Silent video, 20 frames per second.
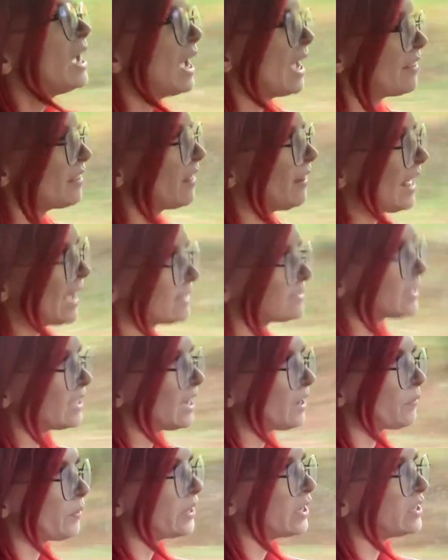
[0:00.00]
And the last
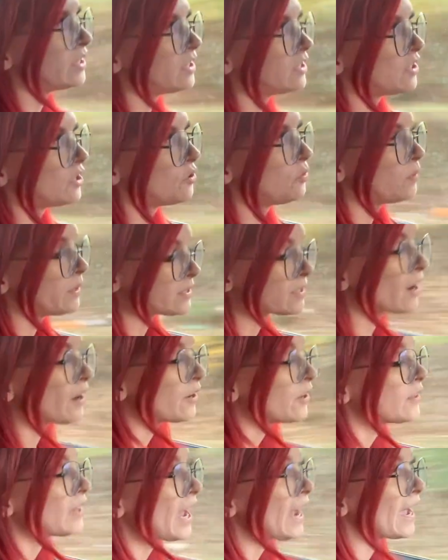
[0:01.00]
thing I wanted to do was
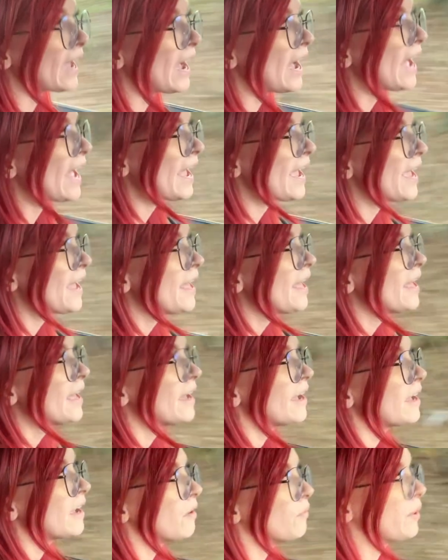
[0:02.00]
hurt that guy
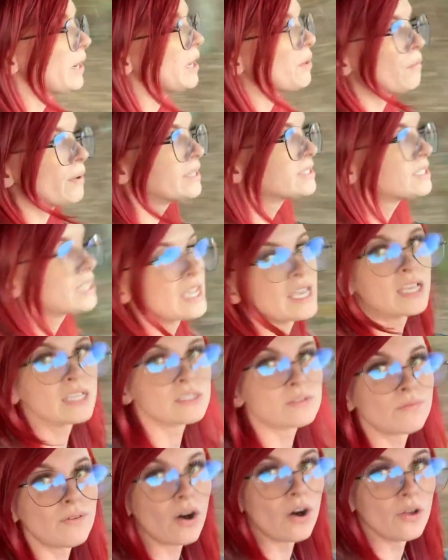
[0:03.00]
when it wasn't
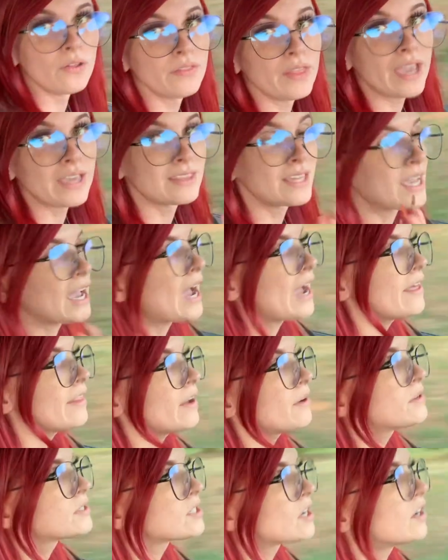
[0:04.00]
his fault. Like, the guy
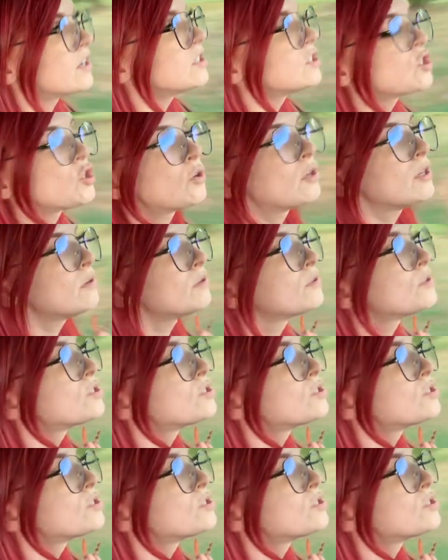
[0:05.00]
that I was talking to, he was